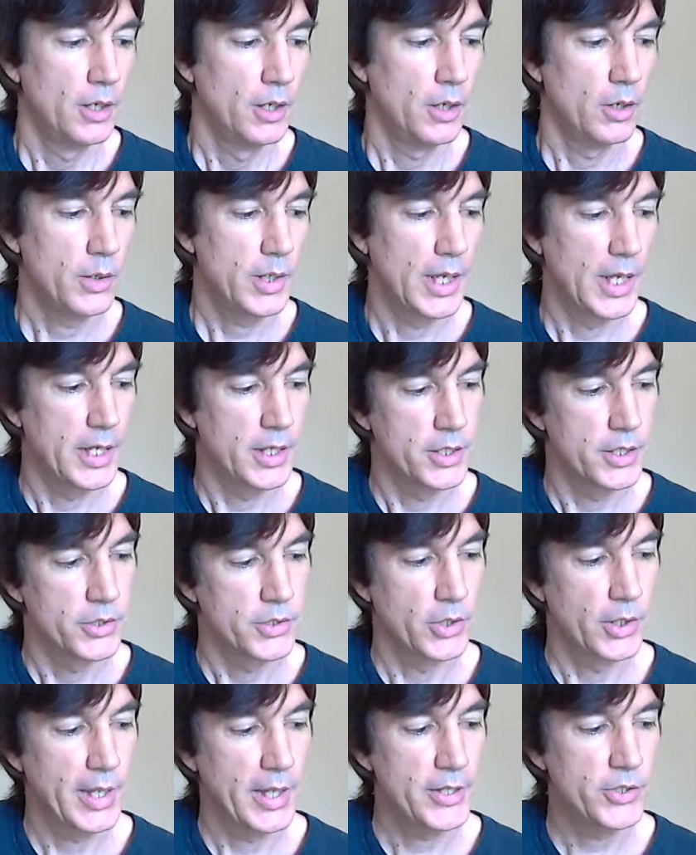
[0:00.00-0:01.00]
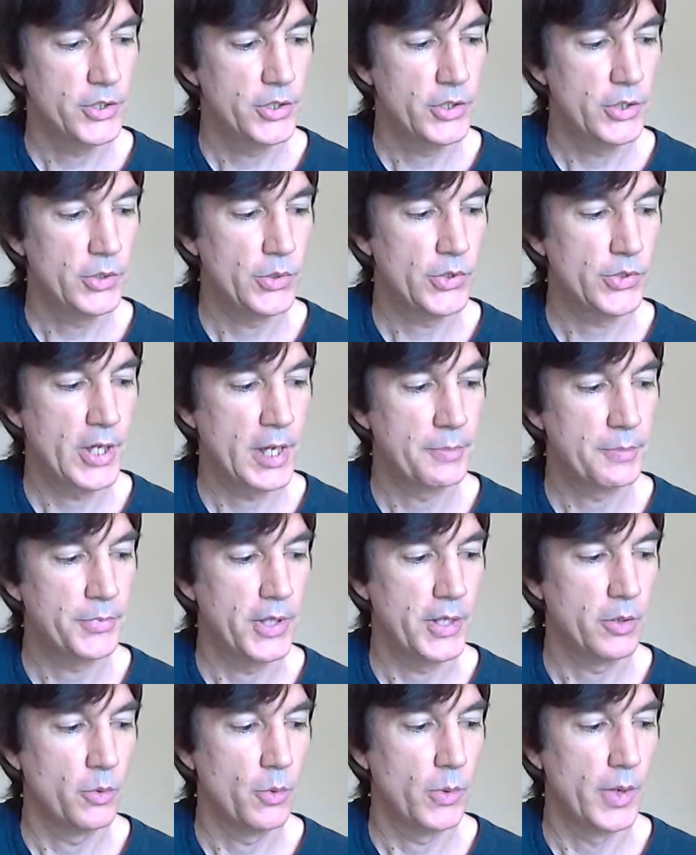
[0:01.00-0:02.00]
Okay, so let's do
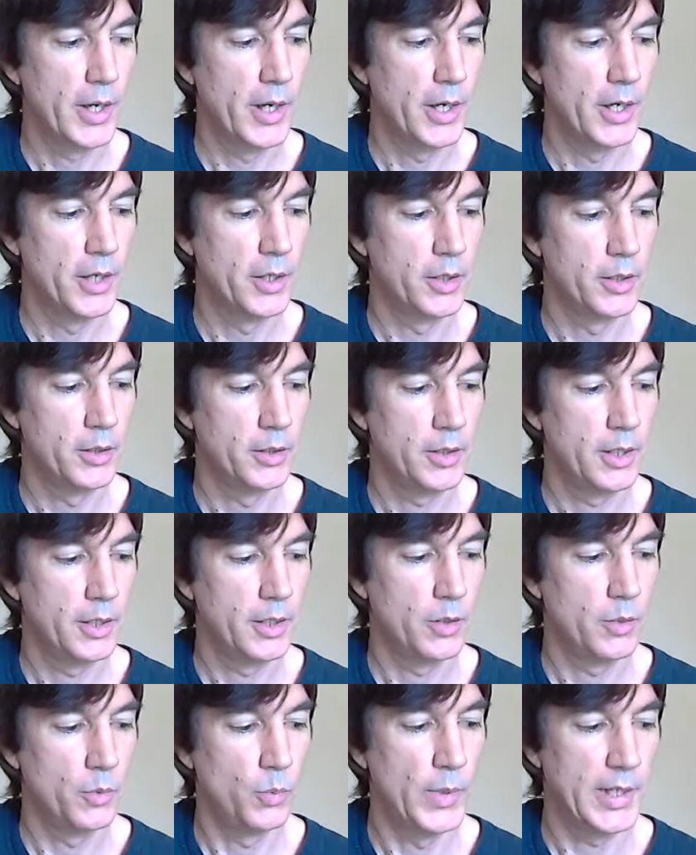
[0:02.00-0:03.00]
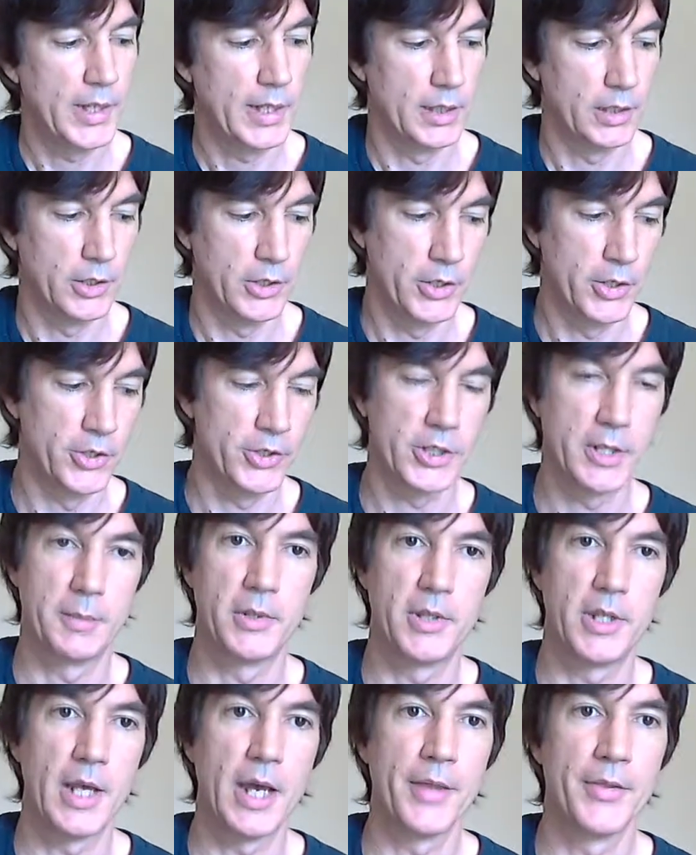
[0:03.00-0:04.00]
something where we can learn some
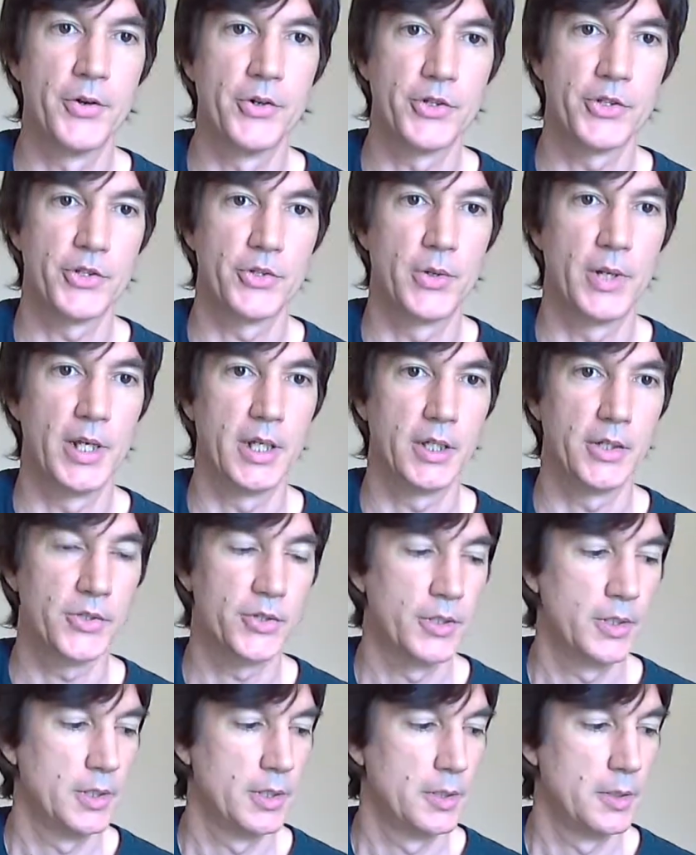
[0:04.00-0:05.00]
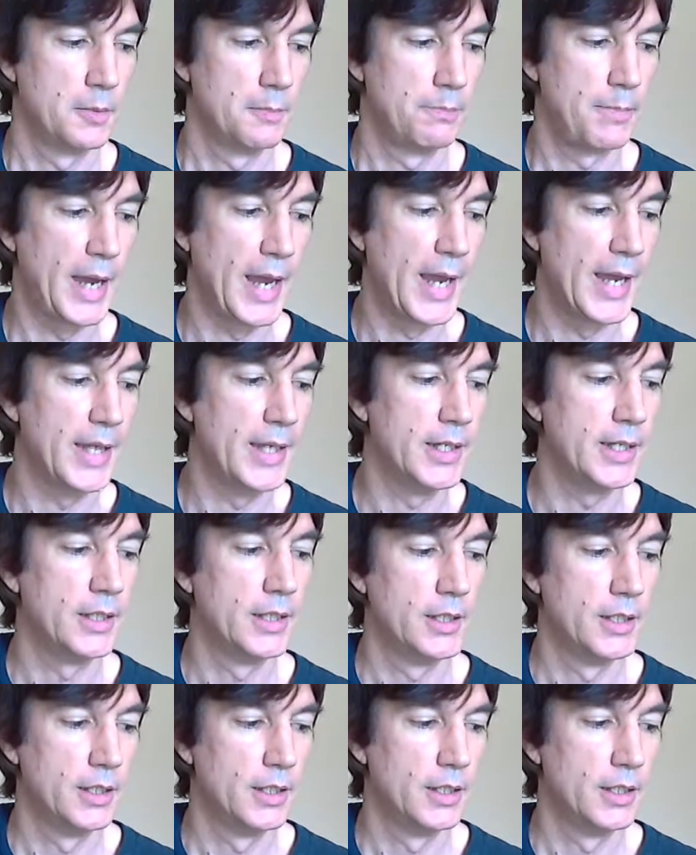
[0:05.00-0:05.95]
of the other strings by